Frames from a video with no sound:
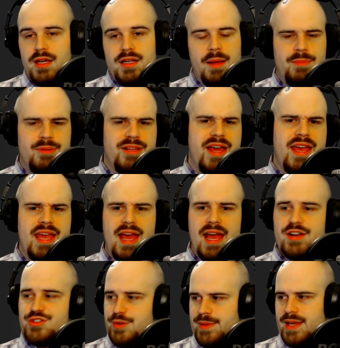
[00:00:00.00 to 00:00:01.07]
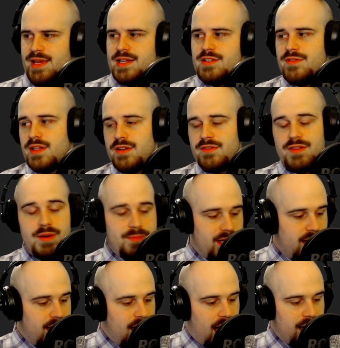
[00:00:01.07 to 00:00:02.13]
Not playing it, actually playing it's fairly fun, but
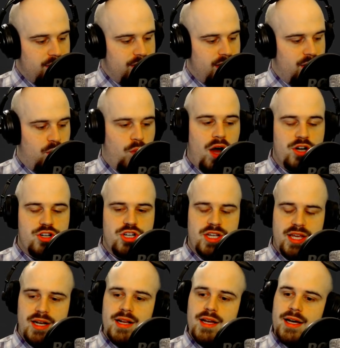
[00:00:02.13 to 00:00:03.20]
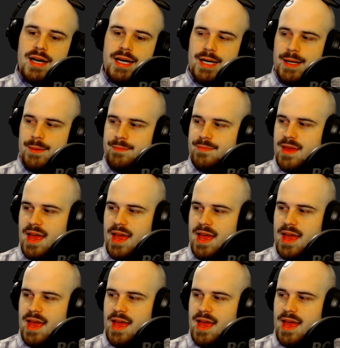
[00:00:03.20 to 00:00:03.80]
I don't like watching it, and